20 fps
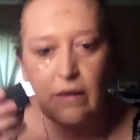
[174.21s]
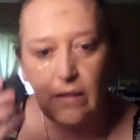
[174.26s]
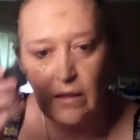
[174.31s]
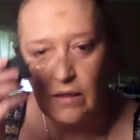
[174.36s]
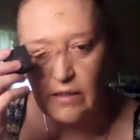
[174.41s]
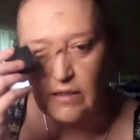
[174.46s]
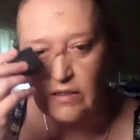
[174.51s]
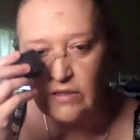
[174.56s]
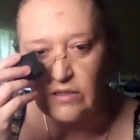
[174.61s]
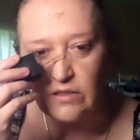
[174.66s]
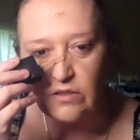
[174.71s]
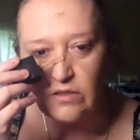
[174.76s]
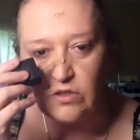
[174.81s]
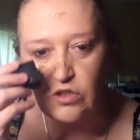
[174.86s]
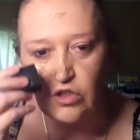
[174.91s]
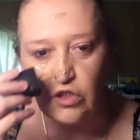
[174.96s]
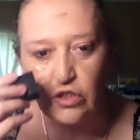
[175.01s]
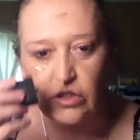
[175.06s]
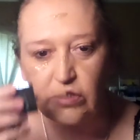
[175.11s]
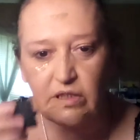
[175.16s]
because
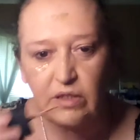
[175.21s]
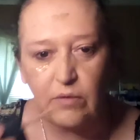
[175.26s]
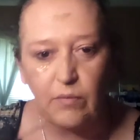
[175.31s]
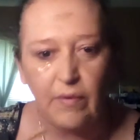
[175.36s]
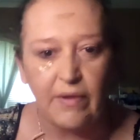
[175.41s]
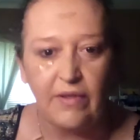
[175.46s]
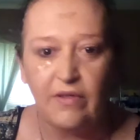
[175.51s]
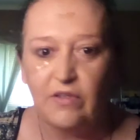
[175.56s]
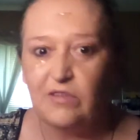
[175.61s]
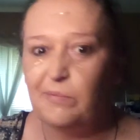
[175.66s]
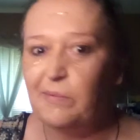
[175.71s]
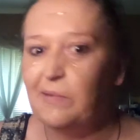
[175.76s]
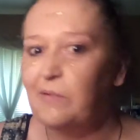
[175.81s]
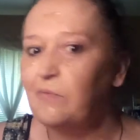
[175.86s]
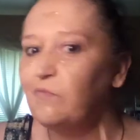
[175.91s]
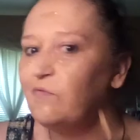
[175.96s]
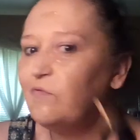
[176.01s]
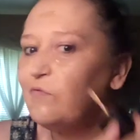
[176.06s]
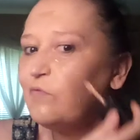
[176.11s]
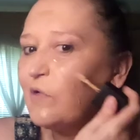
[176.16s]
Jersey weather's
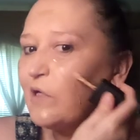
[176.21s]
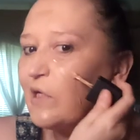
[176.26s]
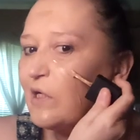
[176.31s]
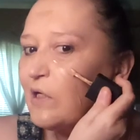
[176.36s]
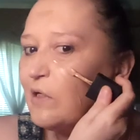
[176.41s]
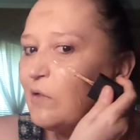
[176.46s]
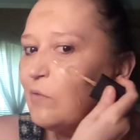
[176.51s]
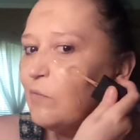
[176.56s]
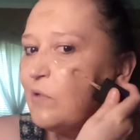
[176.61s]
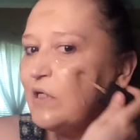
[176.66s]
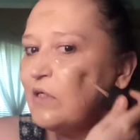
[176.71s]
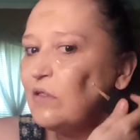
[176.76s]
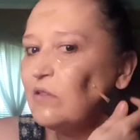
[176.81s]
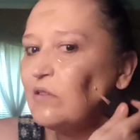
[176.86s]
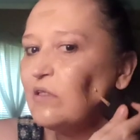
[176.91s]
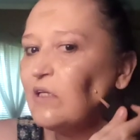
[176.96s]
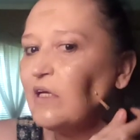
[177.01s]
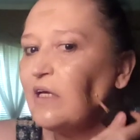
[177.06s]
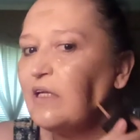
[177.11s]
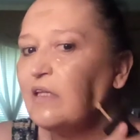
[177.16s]
been freaking
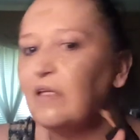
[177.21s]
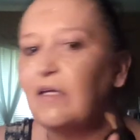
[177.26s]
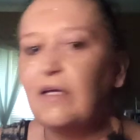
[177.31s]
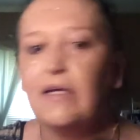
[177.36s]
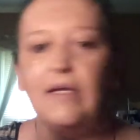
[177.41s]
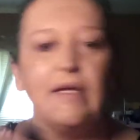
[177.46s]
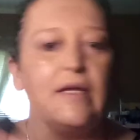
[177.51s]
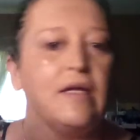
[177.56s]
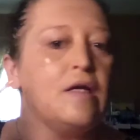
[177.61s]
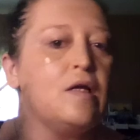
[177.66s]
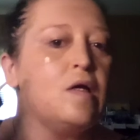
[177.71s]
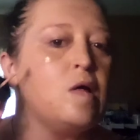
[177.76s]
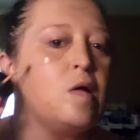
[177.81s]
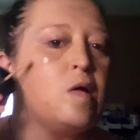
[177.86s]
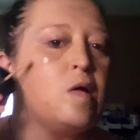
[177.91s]
weird lately.